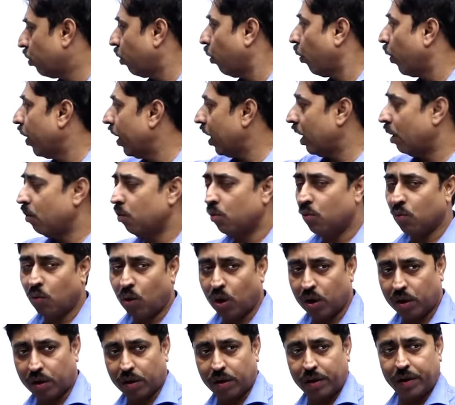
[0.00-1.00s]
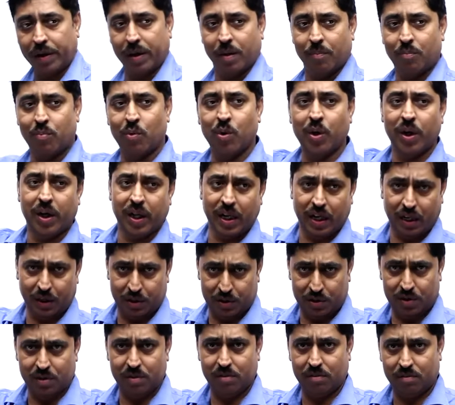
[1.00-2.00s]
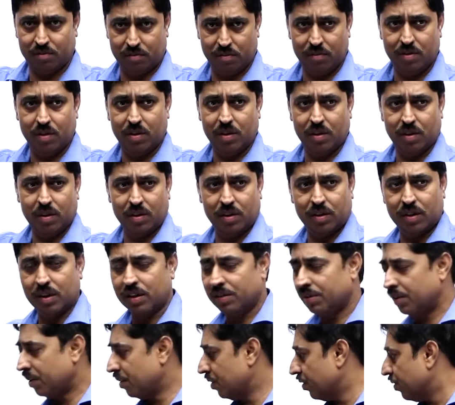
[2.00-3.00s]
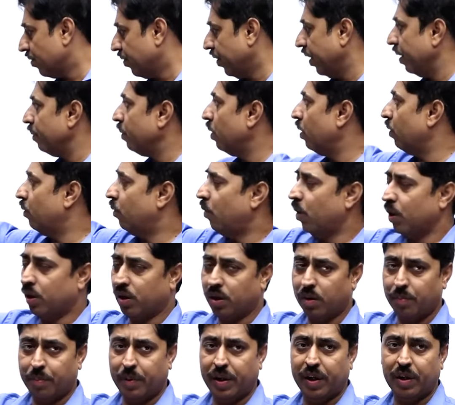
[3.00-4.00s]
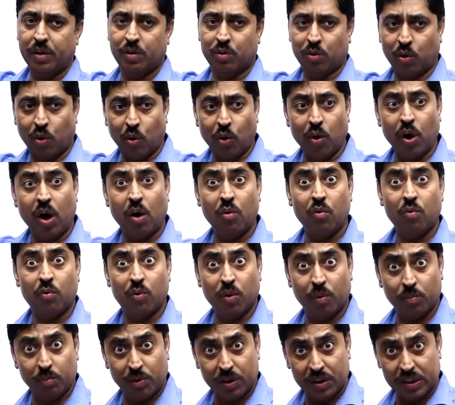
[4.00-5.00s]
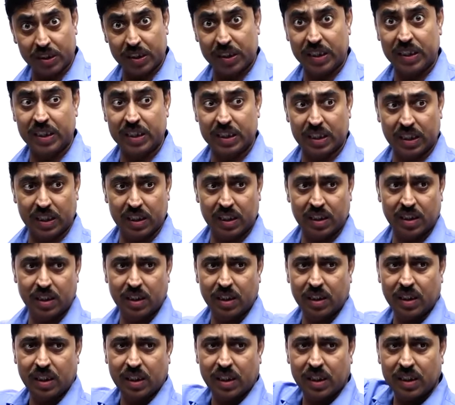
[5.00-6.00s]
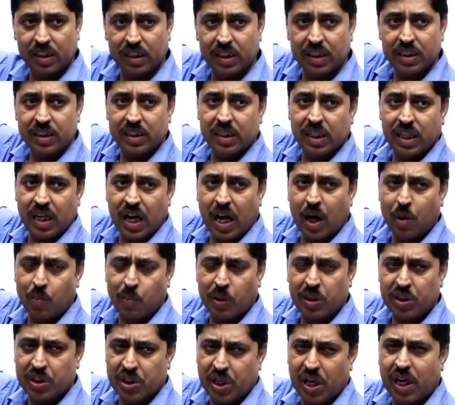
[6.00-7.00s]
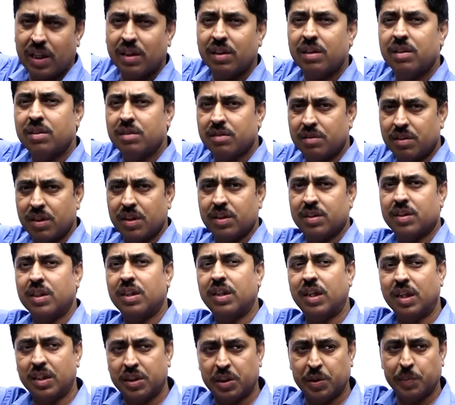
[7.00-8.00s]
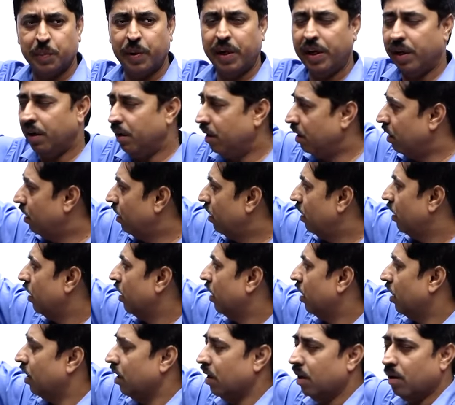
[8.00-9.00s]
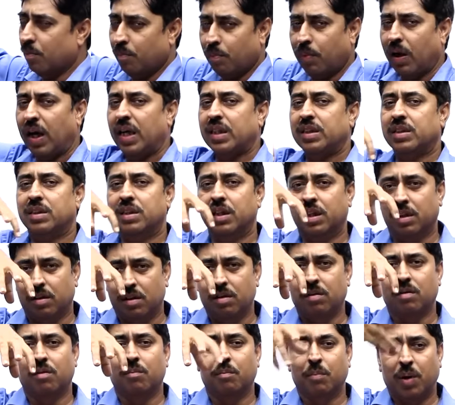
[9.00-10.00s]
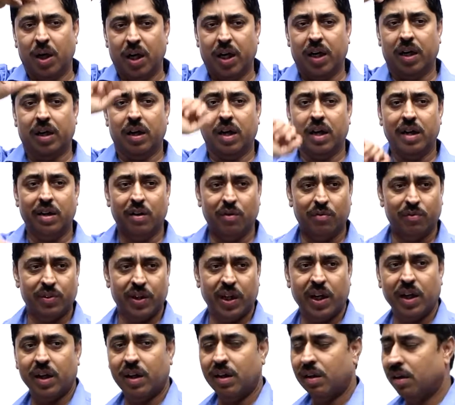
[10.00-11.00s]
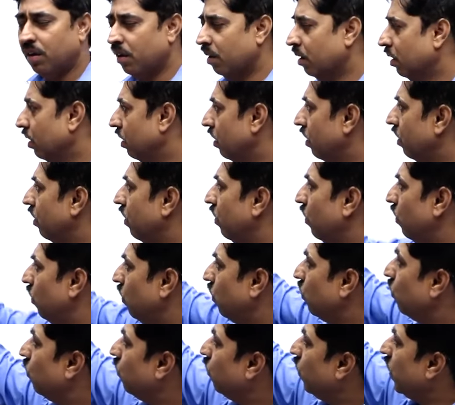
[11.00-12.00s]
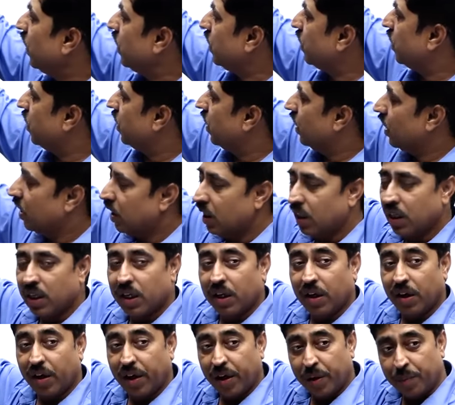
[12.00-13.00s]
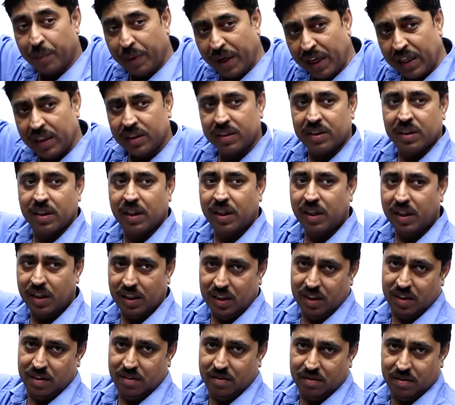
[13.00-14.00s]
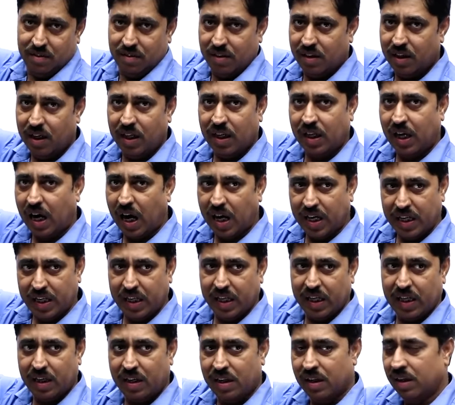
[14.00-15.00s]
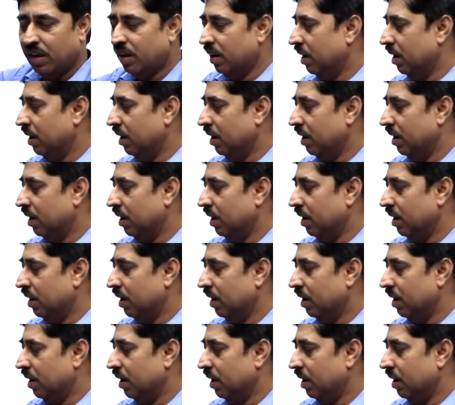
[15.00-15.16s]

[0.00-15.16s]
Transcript: throwing out water in upward direction. There is a stream of water being thrown out from this geyser, and there is a garbage can. This is just a dustbin, a plastic bucket kind of thing, which remains here at height h